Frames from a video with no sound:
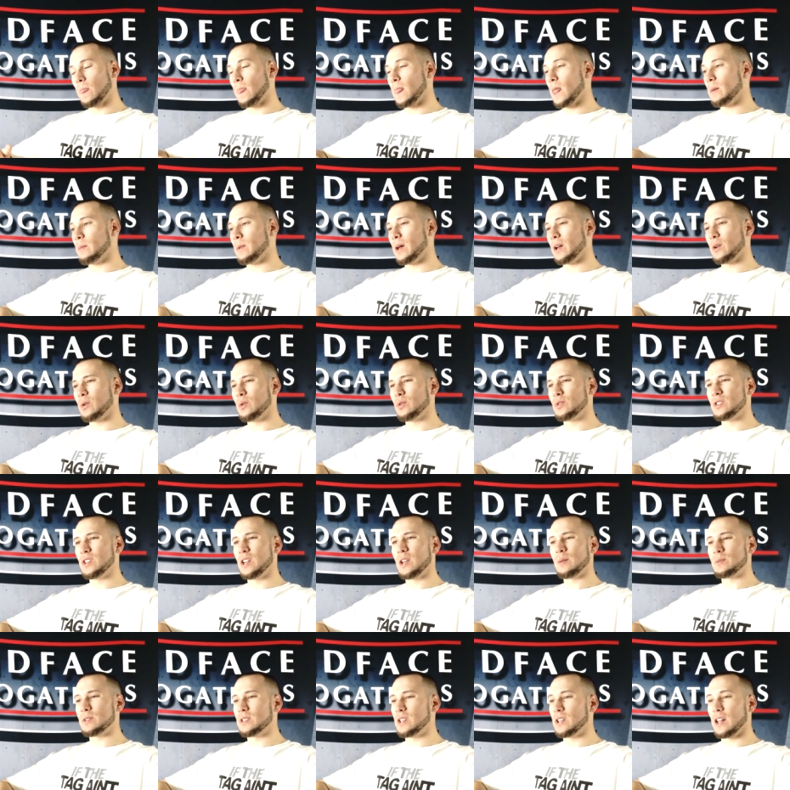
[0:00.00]
I'm like, who's
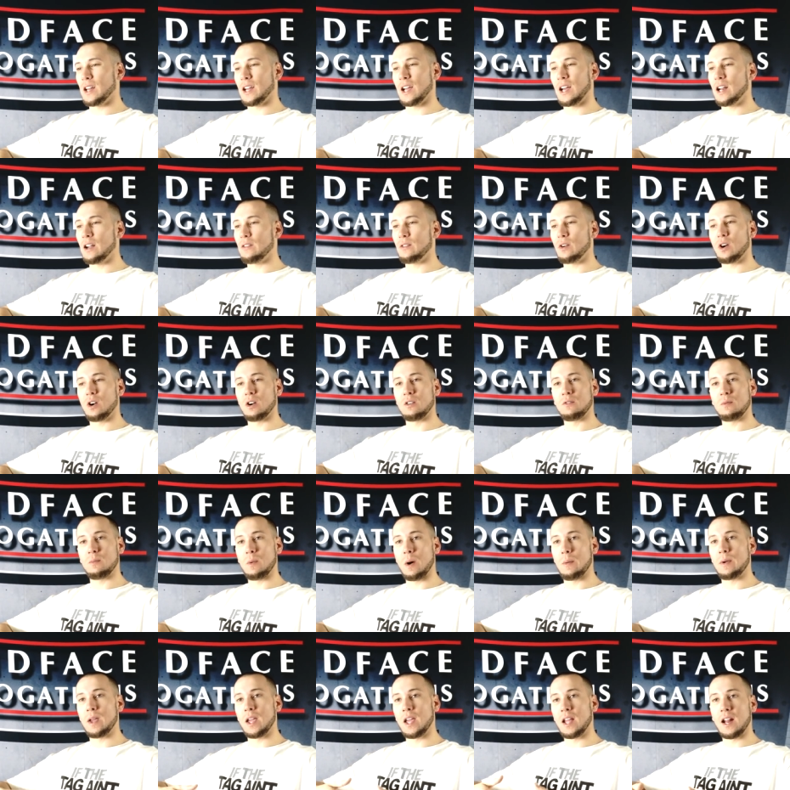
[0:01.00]
Nipsey? Like, I never heard of him.
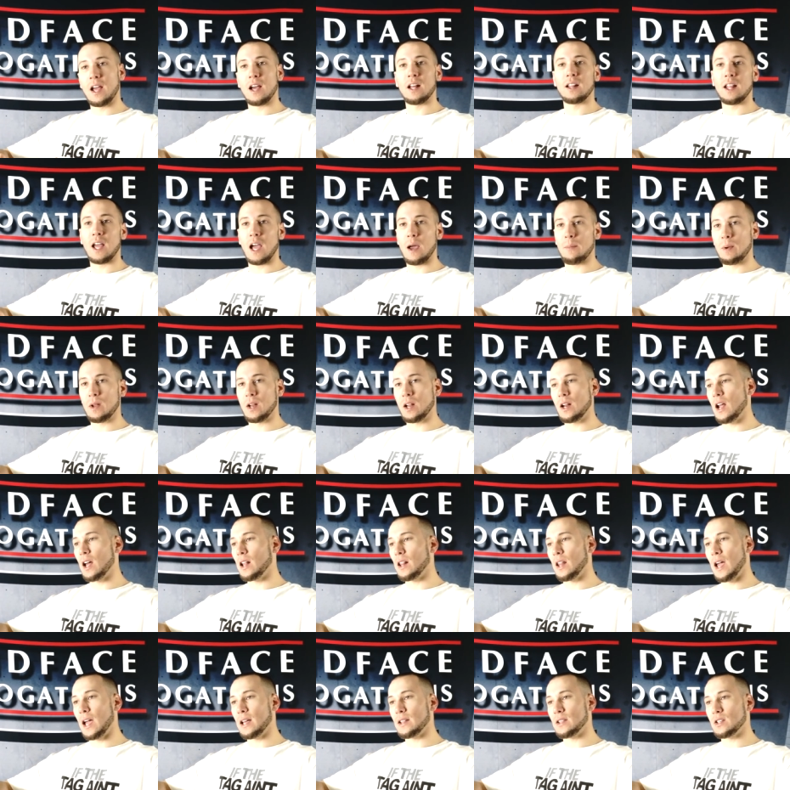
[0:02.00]
I'm in LA. I've been in
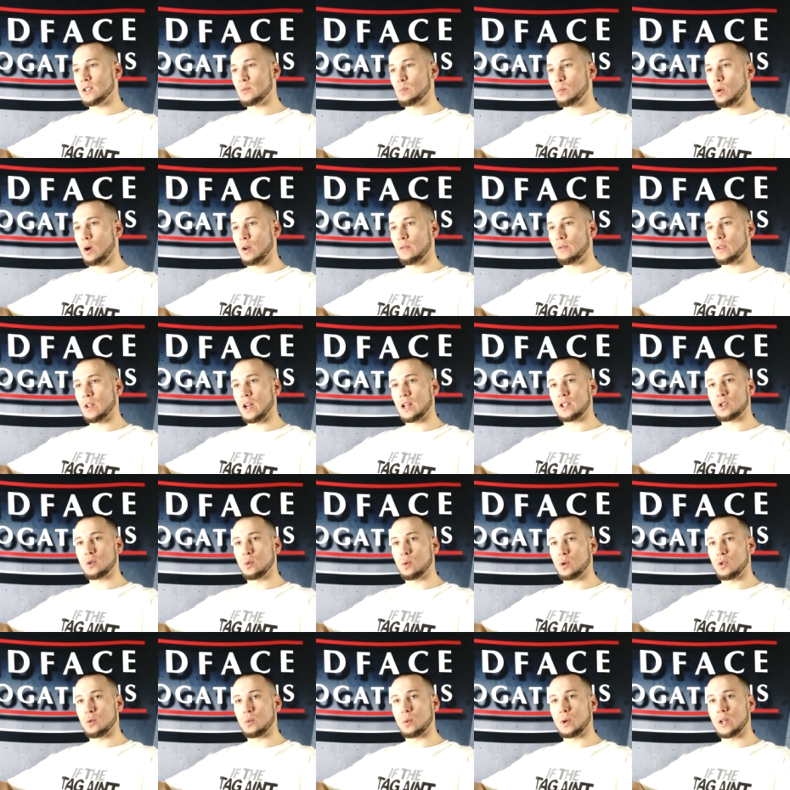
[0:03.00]
LA at this point for like two
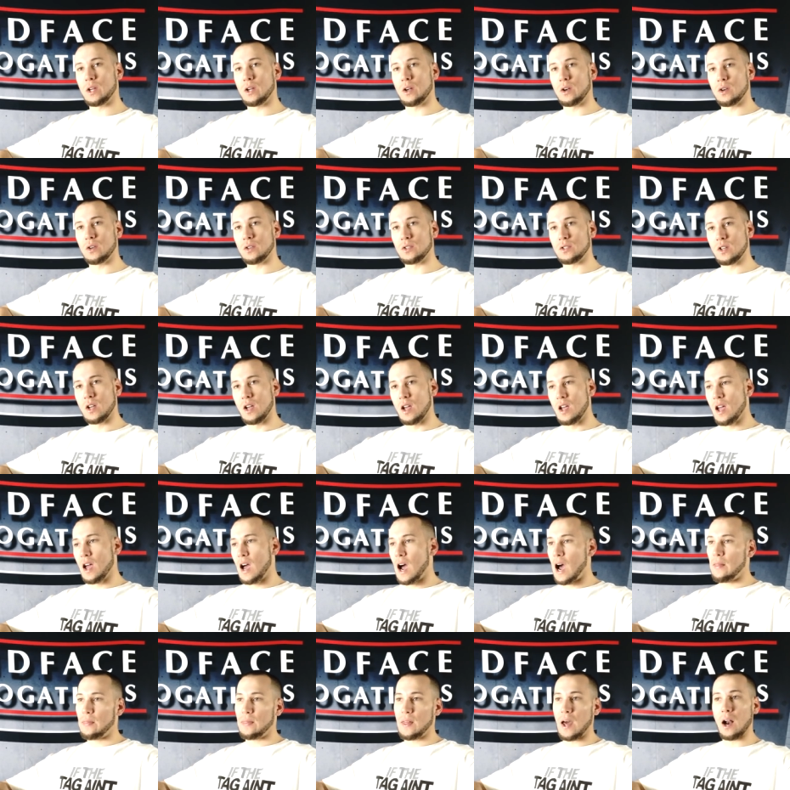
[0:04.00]
or three years.
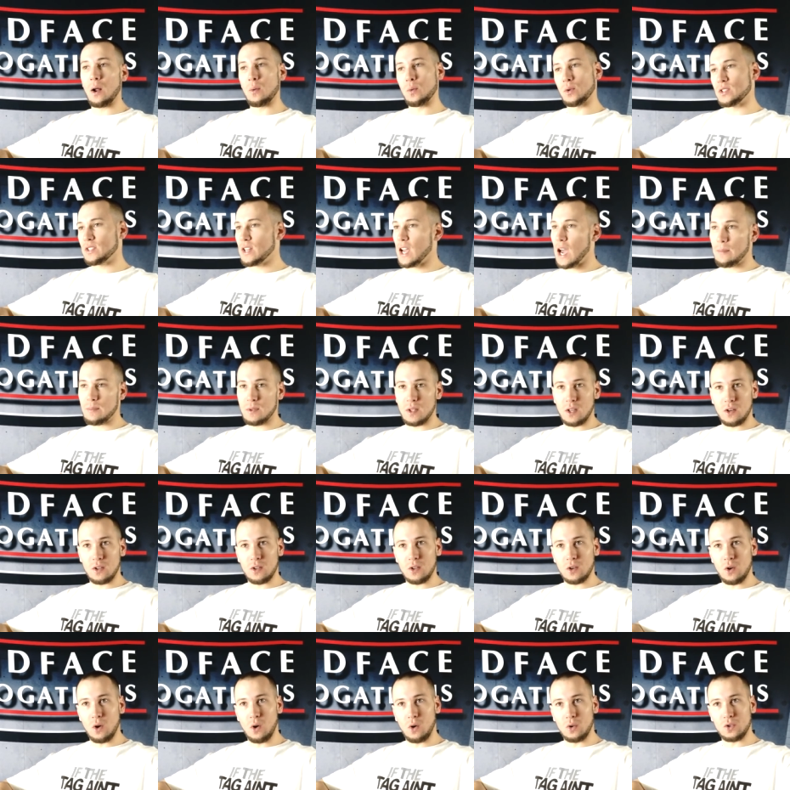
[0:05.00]
I thought I was tapped into
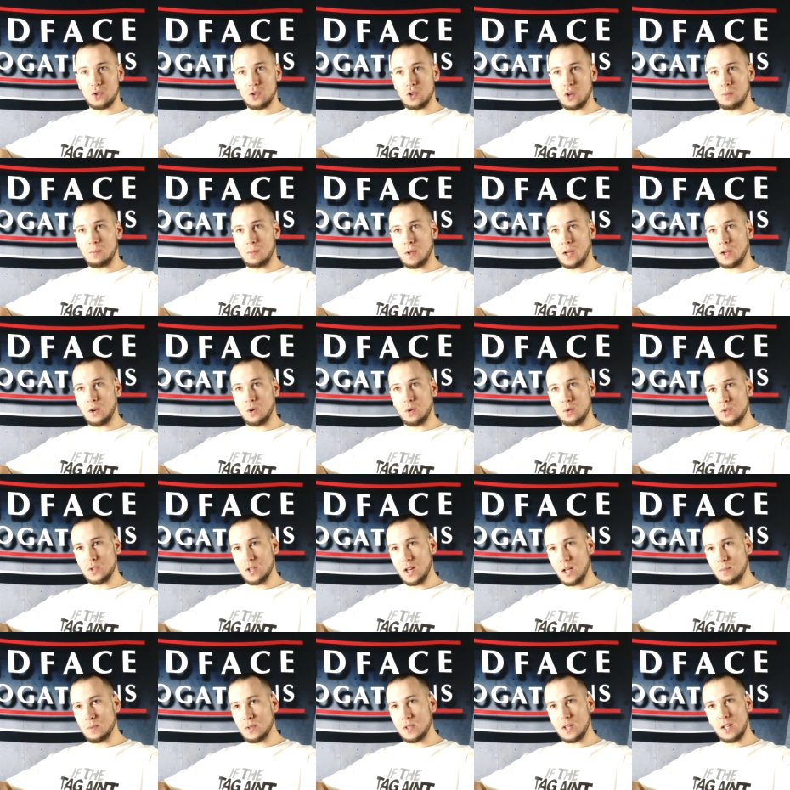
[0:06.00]
the culture. I'm like, who's
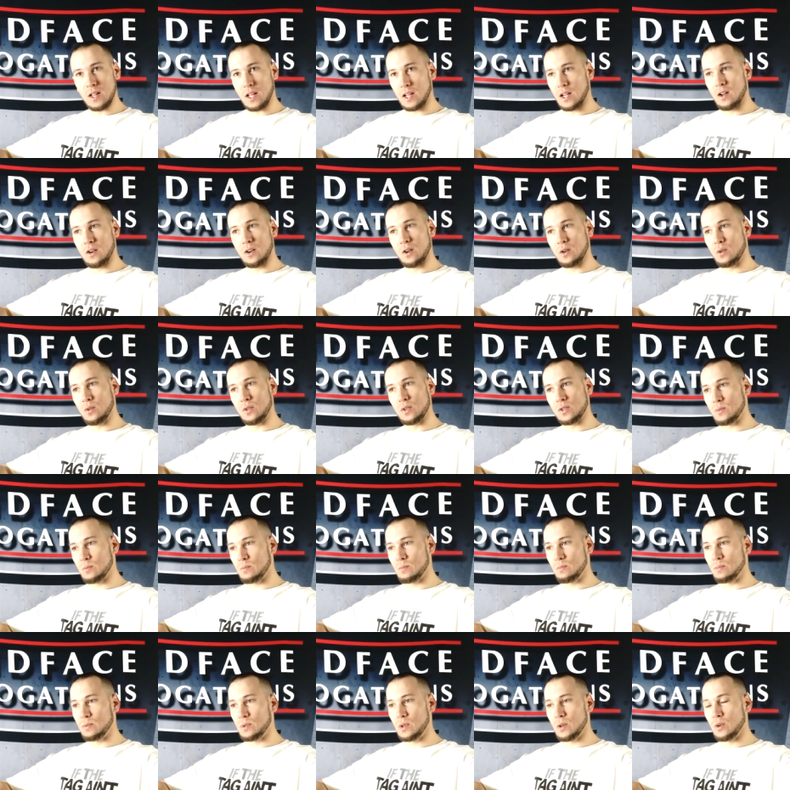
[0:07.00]
Nipsey? Like, I don't know who this
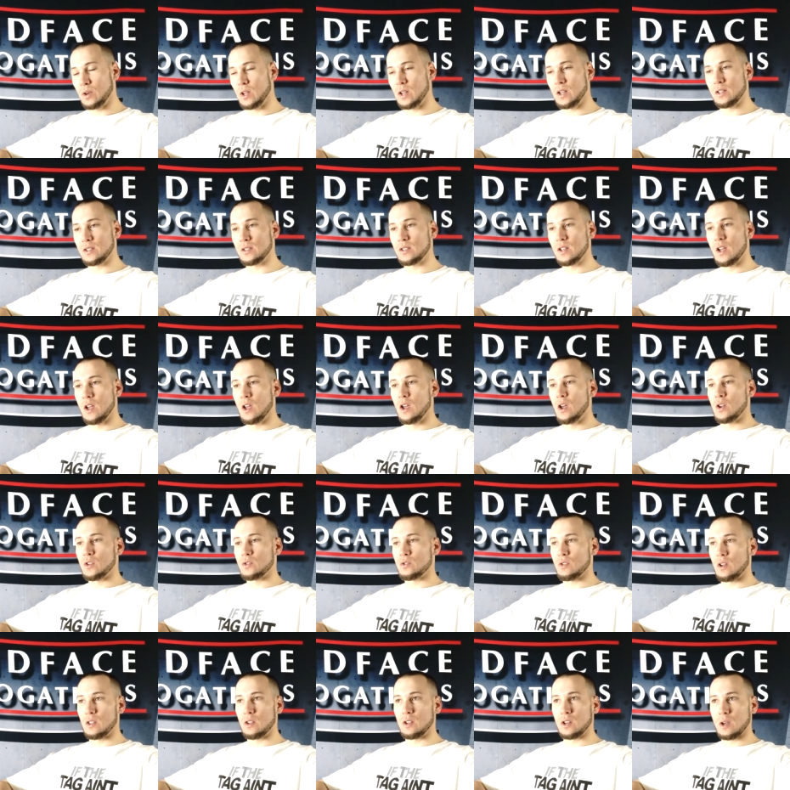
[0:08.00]
dude is.
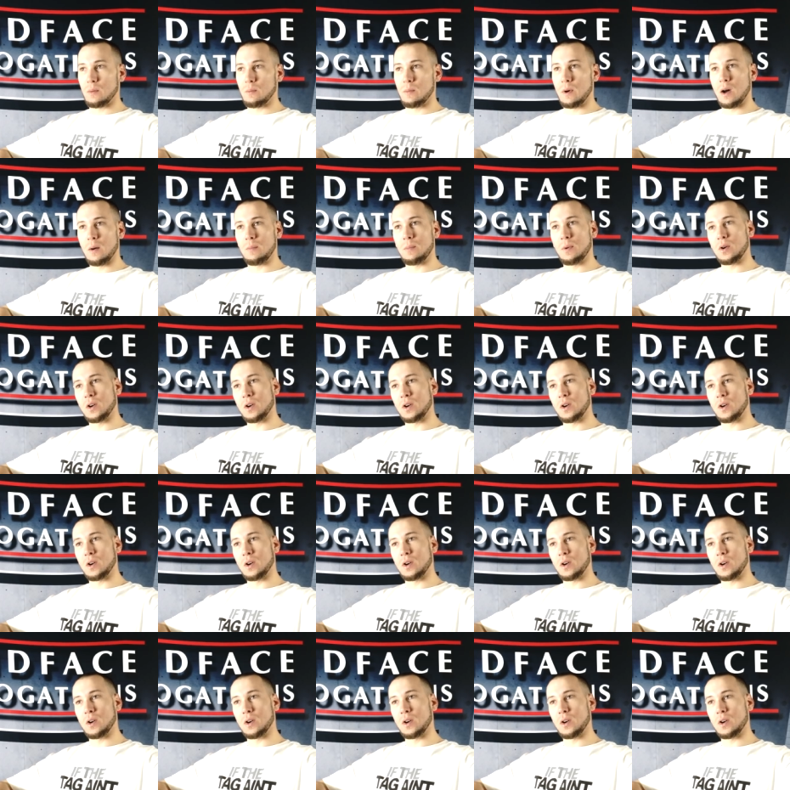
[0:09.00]
So I look him up.